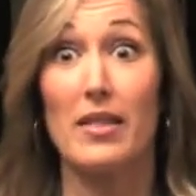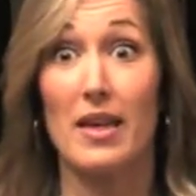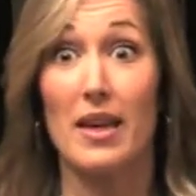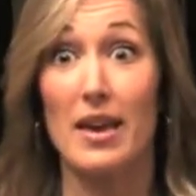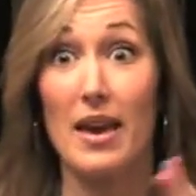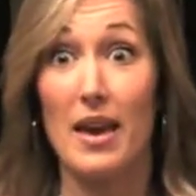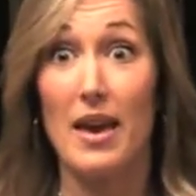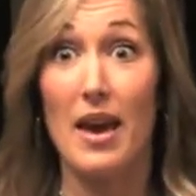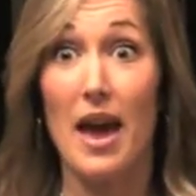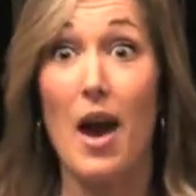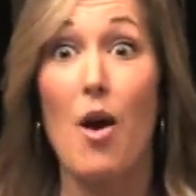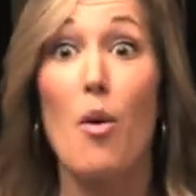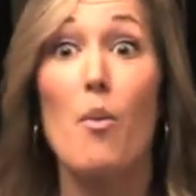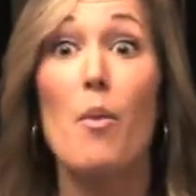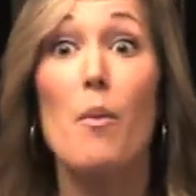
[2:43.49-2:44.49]
Like
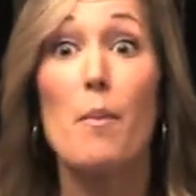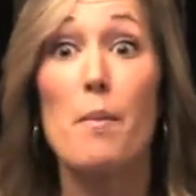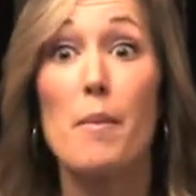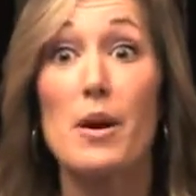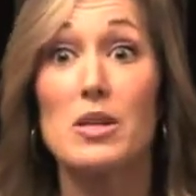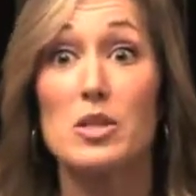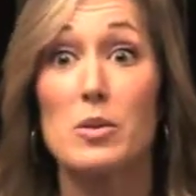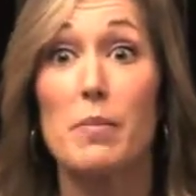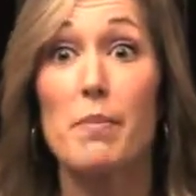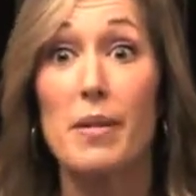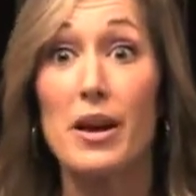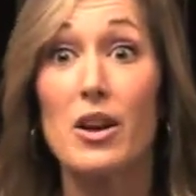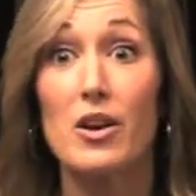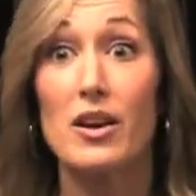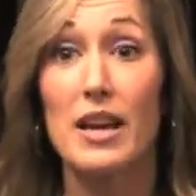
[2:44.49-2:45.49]
how much
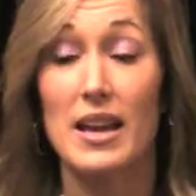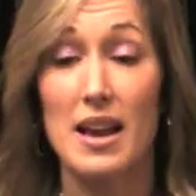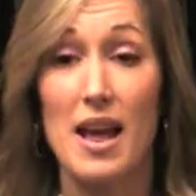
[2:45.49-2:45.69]
bigger can